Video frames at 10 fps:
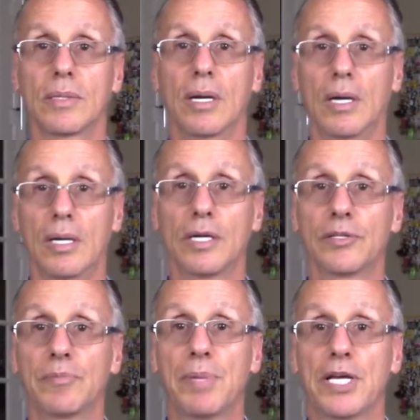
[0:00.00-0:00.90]

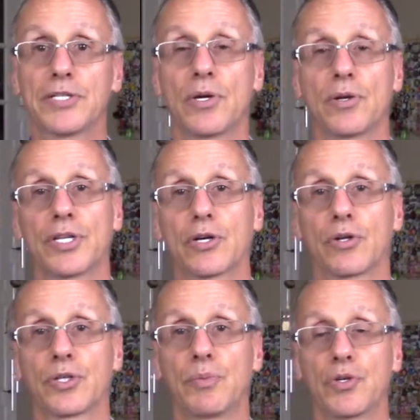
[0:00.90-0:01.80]
earned based on the
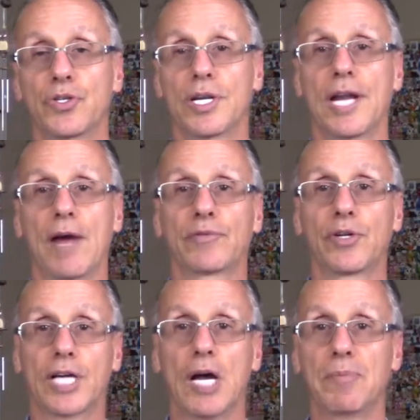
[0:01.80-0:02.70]
contribution they have to
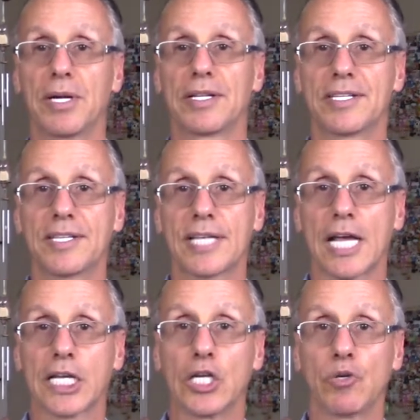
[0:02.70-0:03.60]
the company. This is
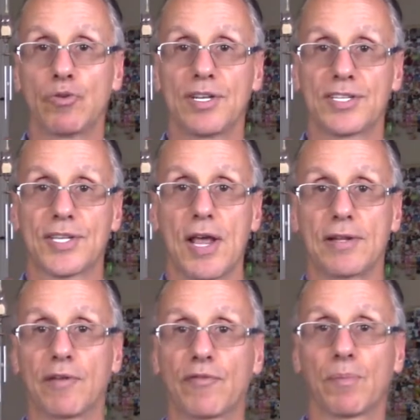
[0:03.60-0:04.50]
like a huge
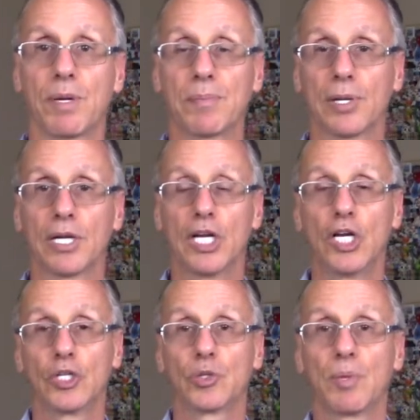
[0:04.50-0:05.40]
incentive for people
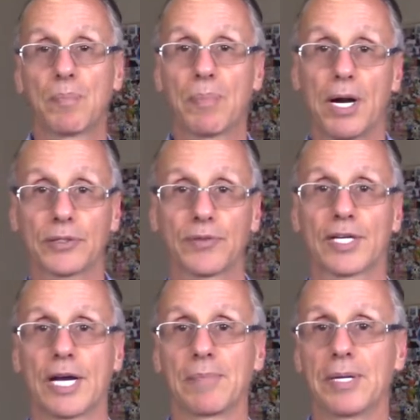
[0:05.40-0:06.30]
to be part of
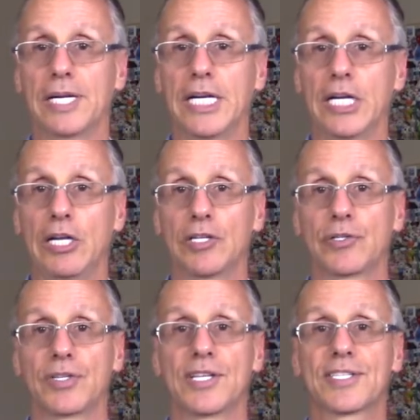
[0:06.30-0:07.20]
the company,
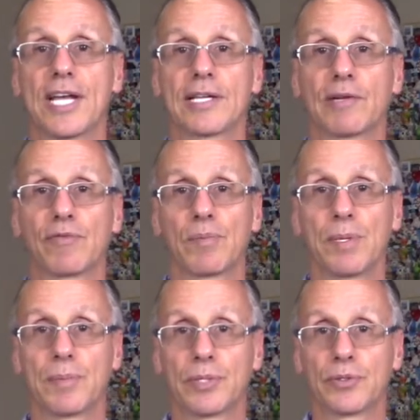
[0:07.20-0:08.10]
which is incentive for
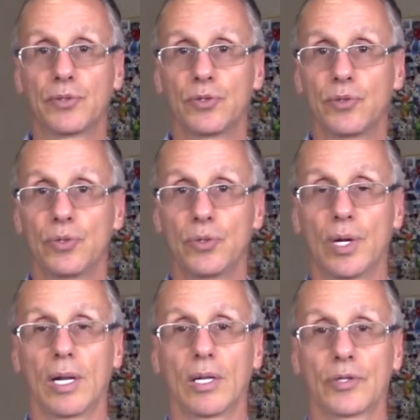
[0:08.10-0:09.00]
people to
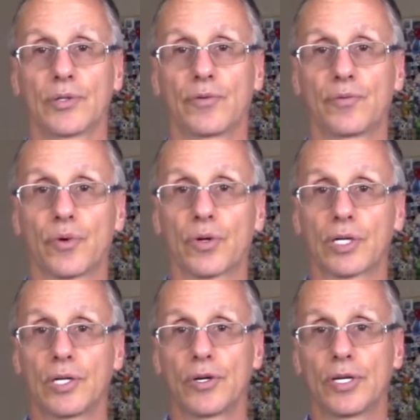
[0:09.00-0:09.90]
do a lot of
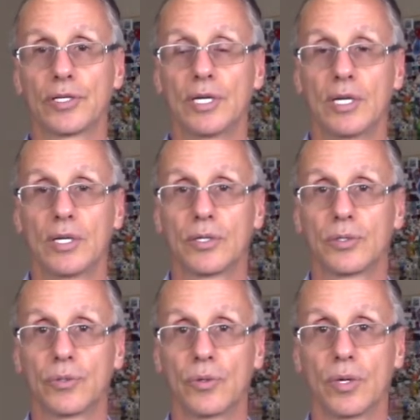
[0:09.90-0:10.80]
work in order
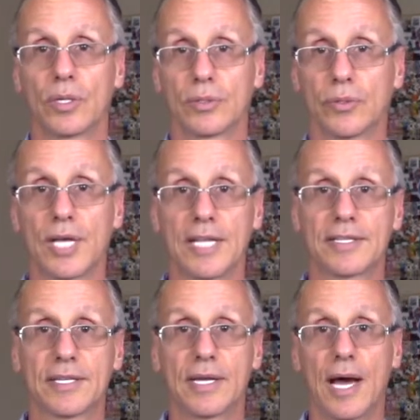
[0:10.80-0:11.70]
to
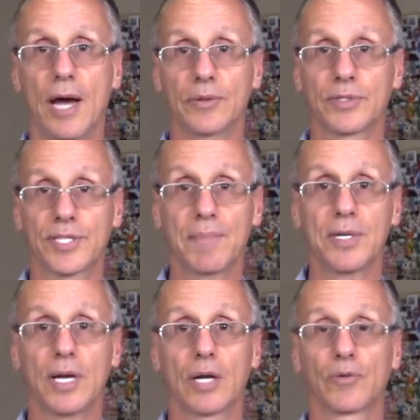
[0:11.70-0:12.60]
get
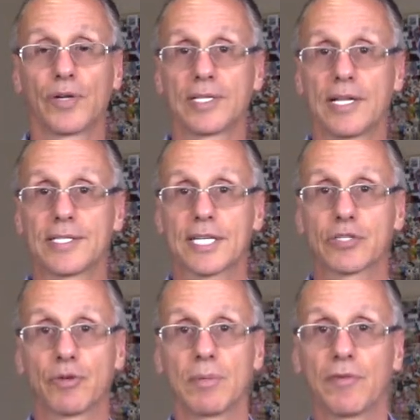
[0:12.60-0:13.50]
something out of it. And it's
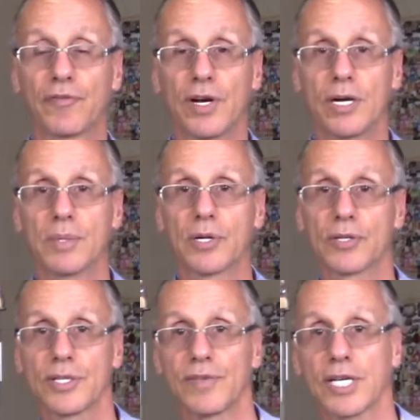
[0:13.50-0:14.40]
extremely fair,
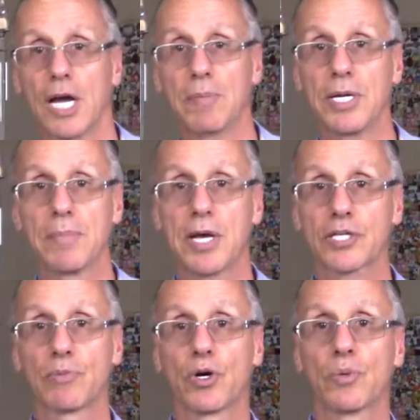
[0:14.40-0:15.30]
because if the company
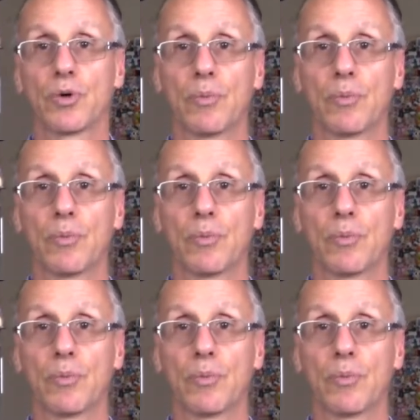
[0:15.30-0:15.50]
makes more and more